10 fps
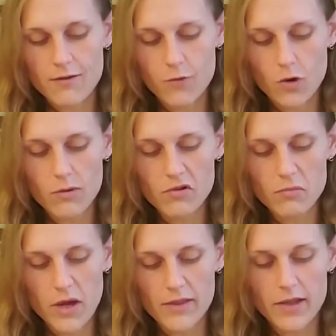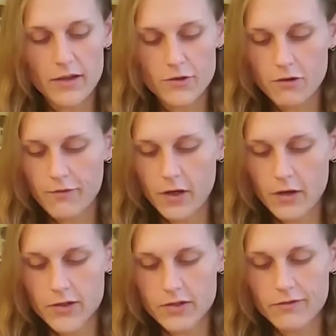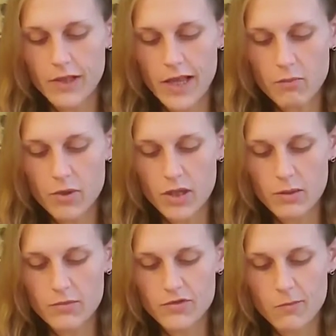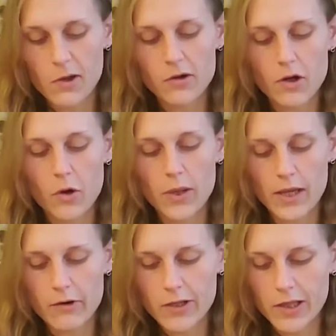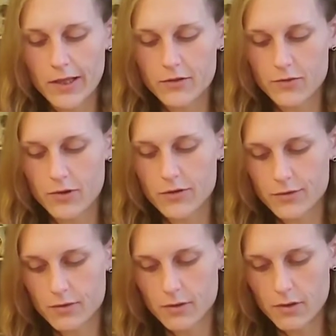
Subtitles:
formed by the interference of light beams from a coherent light source.